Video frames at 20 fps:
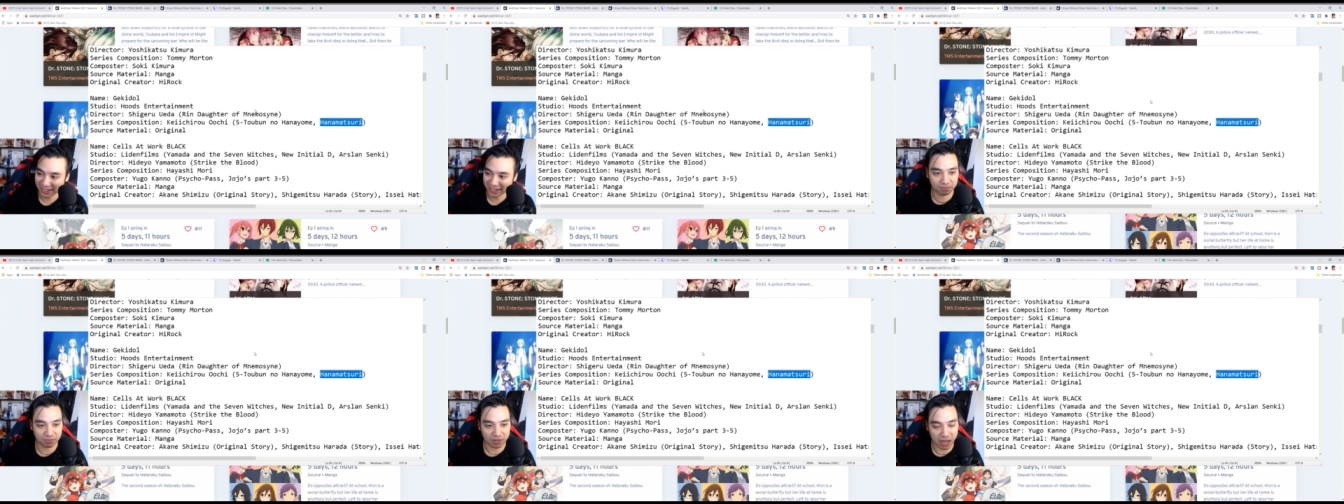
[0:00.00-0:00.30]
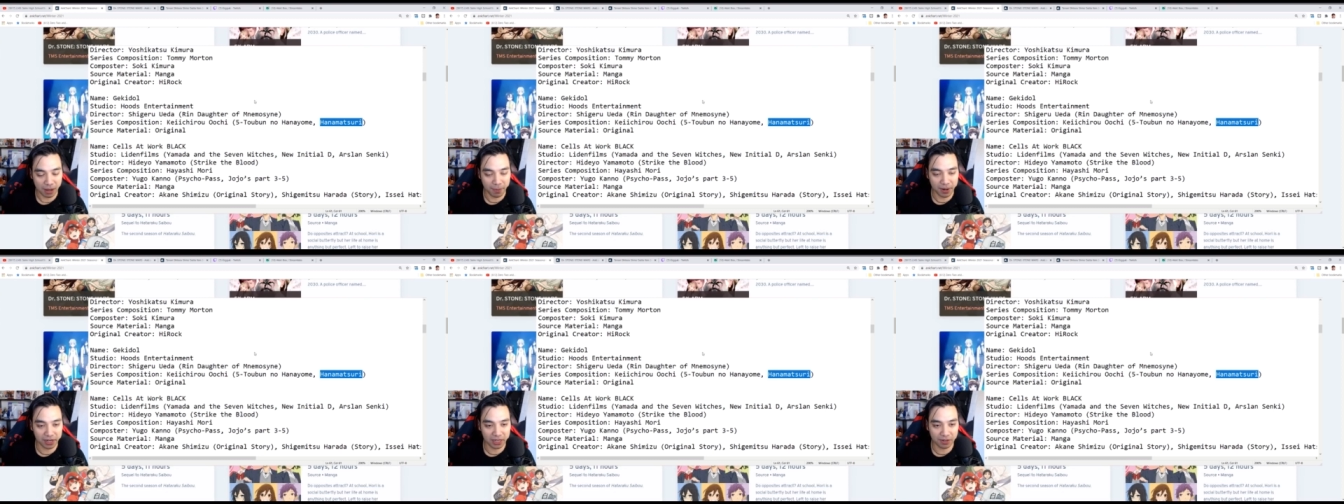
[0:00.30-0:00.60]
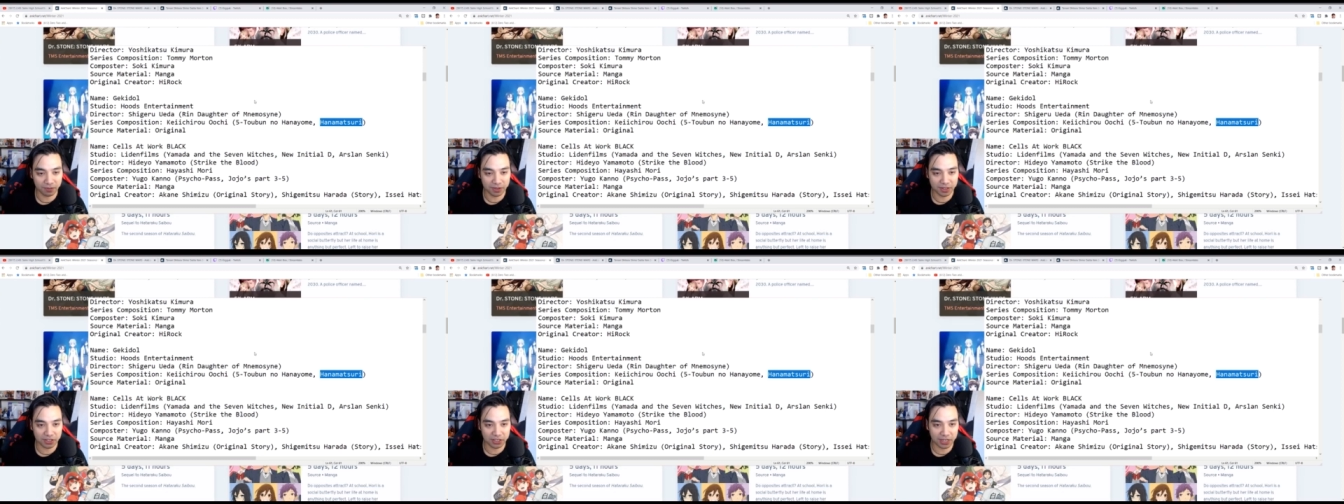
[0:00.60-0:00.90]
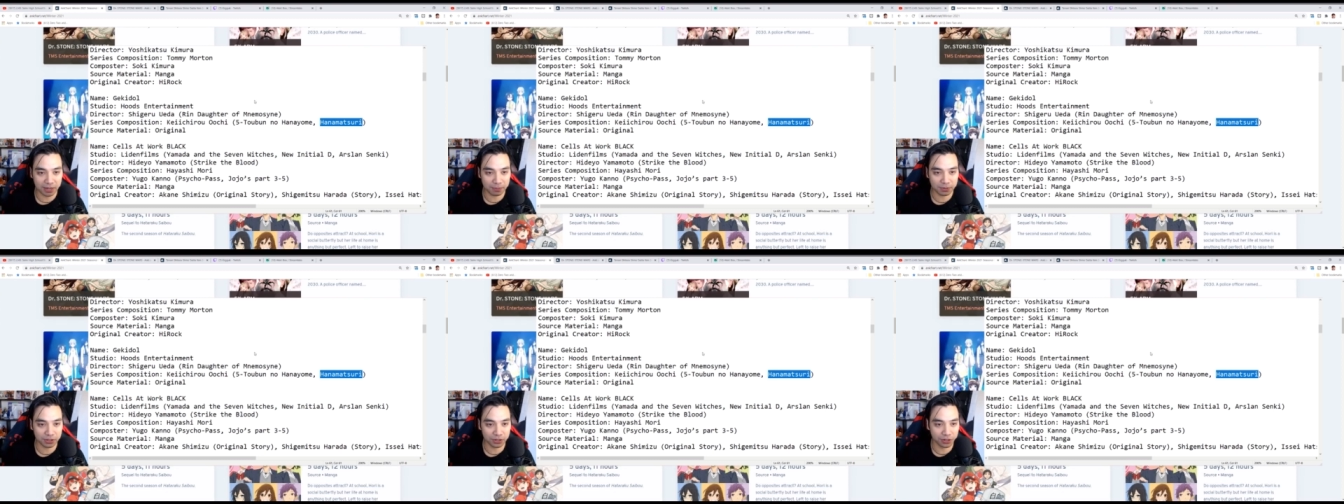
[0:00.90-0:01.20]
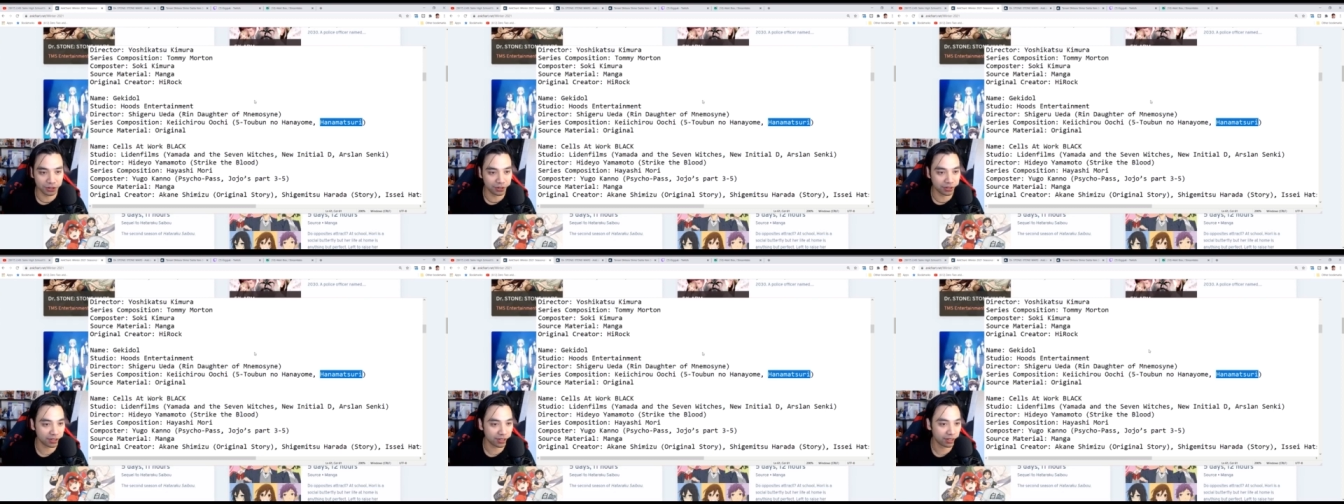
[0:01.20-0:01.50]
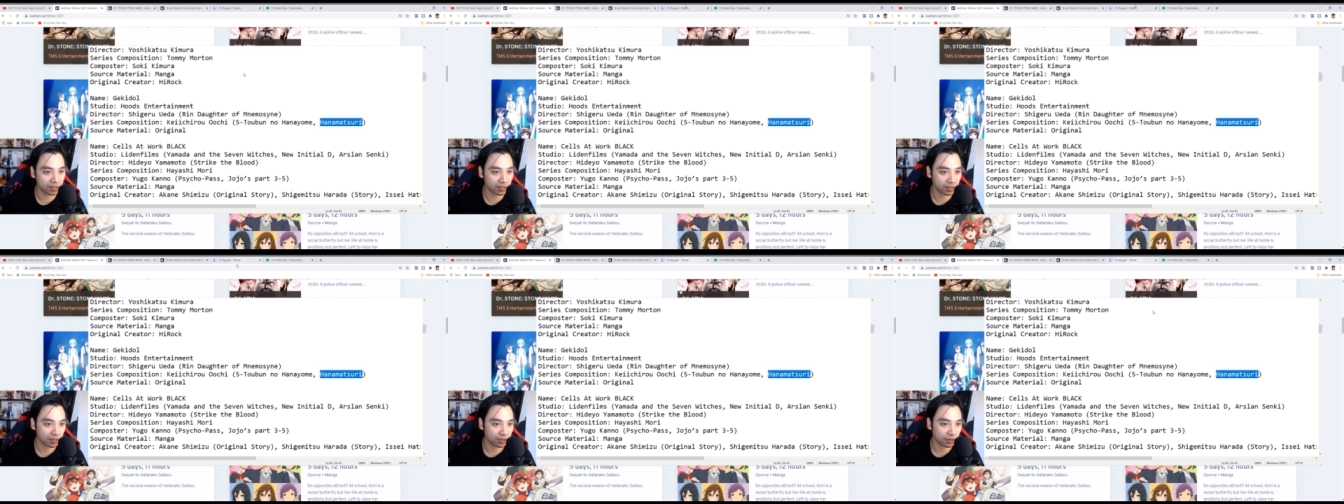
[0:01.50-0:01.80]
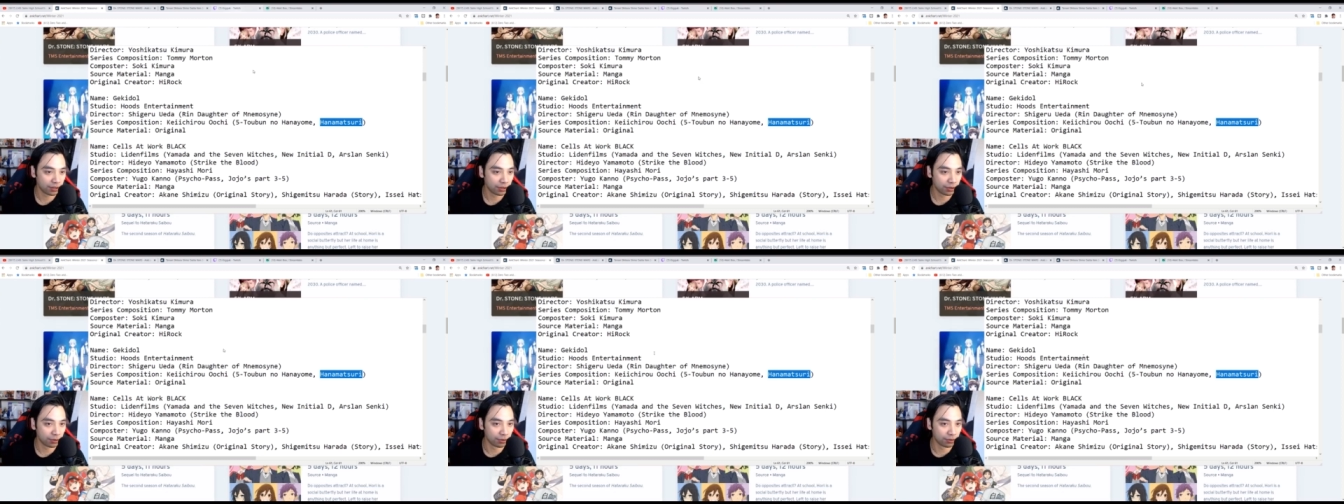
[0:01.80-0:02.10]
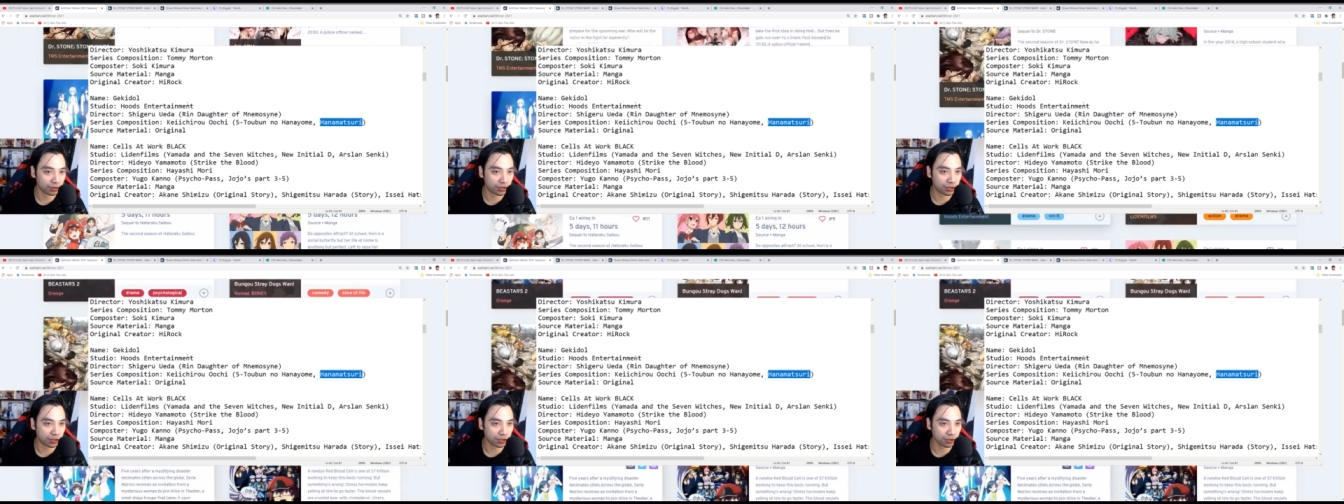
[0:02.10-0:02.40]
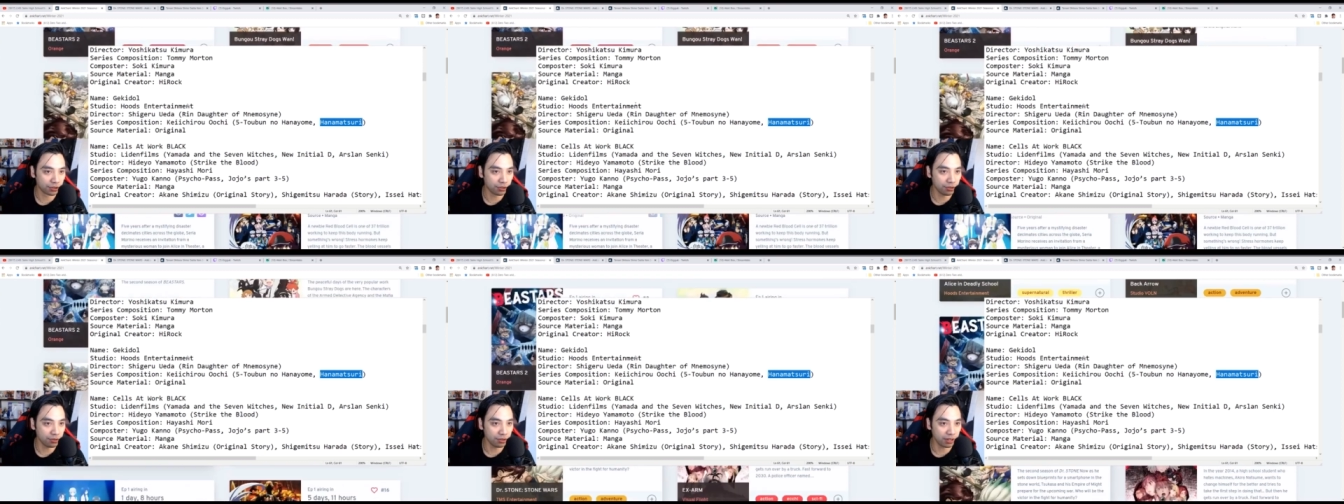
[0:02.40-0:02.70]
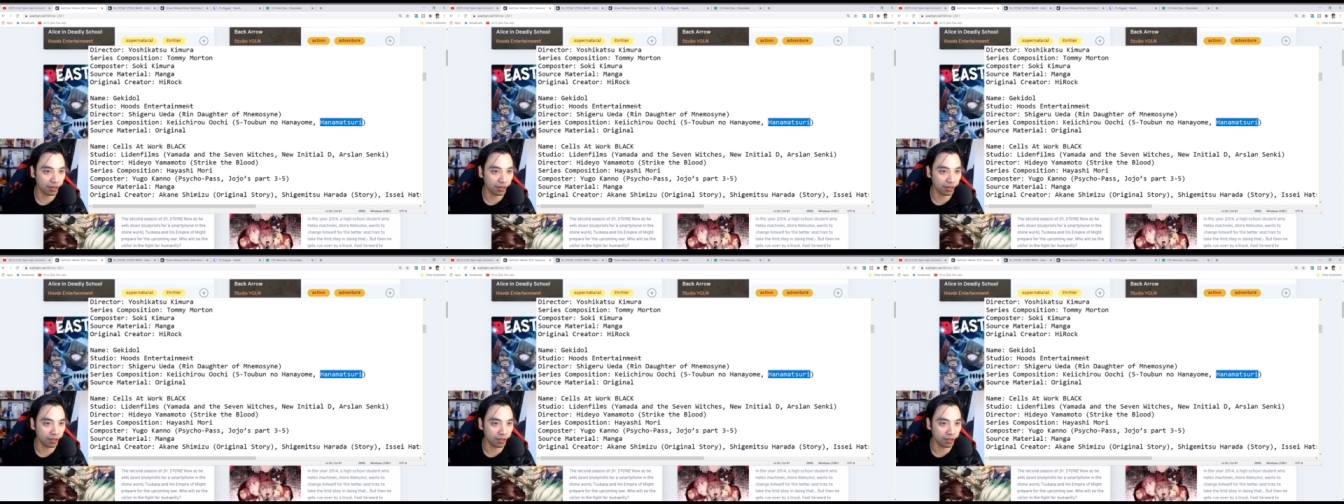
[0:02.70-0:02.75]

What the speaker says: I might give this an episode or two